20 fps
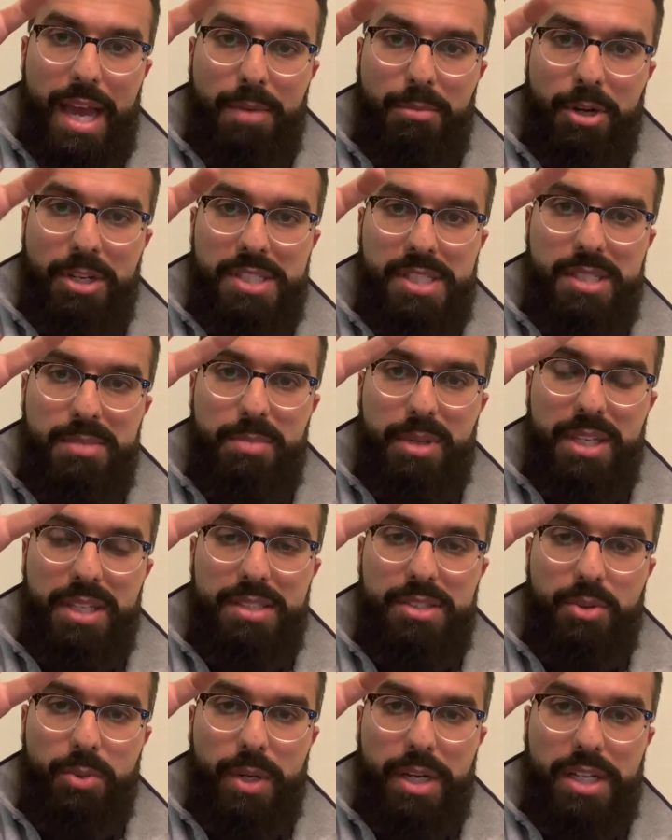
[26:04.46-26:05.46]
MRCP
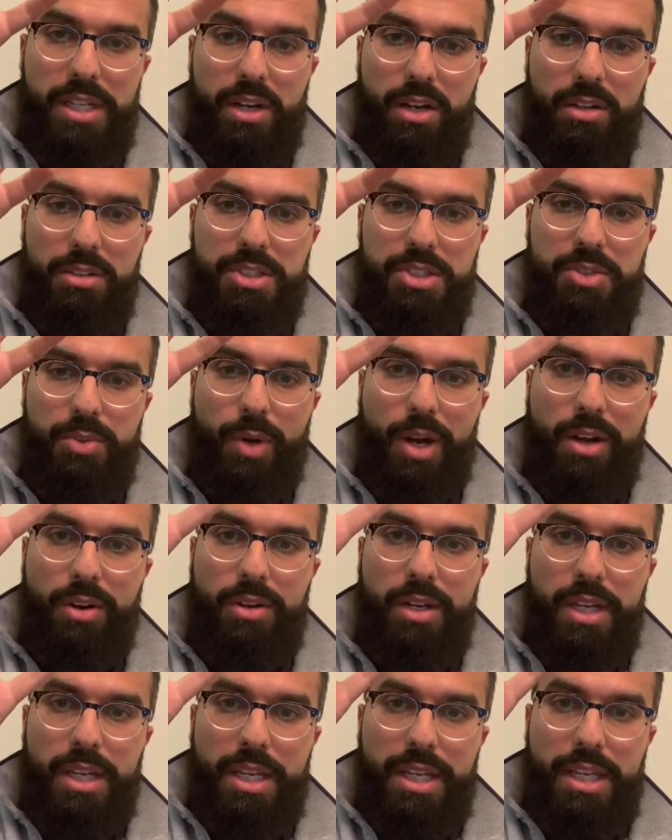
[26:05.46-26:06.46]
is the radiologist route.